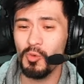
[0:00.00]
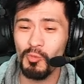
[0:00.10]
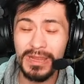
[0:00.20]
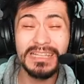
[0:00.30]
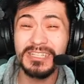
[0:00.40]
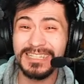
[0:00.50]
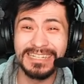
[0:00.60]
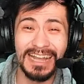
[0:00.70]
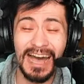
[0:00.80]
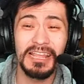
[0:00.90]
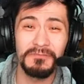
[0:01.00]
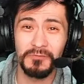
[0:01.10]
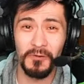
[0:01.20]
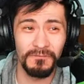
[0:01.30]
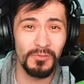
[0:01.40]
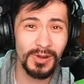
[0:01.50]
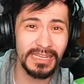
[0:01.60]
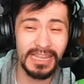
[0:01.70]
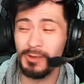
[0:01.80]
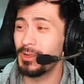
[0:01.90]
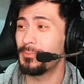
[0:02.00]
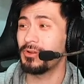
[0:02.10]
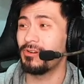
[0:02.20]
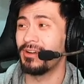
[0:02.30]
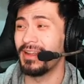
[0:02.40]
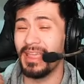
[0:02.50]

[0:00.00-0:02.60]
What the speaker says: We just got it for free, and we could put it on